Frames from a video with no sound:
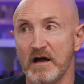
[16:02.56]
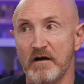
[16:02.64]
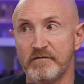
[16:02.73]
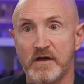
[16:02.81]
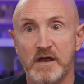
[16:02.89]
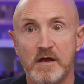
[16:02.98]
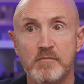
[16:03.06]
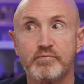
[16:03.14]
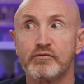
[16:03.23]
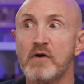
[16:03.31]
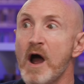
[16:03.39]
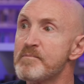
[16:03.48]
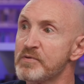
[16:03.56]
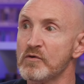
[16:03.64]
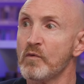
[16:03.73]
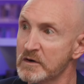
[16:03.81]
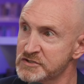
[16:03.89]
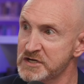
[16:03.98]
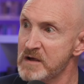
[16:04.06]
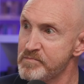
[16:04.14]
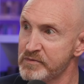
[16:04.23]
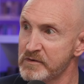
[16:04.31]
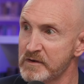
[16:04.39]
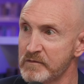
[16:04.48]
of proper
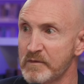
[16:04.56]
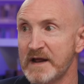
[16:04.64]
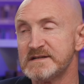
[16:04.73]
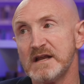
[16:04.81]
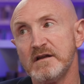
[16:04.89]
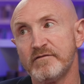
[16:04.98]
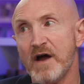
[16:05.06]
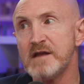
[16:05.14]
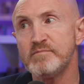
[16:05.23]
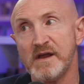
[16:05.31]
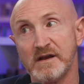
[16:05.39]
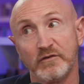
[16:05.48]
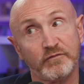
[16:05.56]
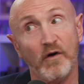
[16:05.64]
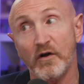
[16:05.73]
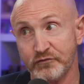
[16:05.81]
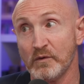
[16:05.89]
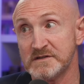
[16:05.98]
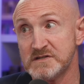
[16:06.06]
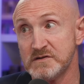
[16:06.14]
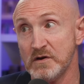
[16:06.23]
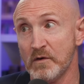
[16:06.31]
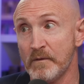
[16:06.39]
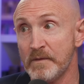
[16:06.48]
worship, when I say divine beings, false ones too.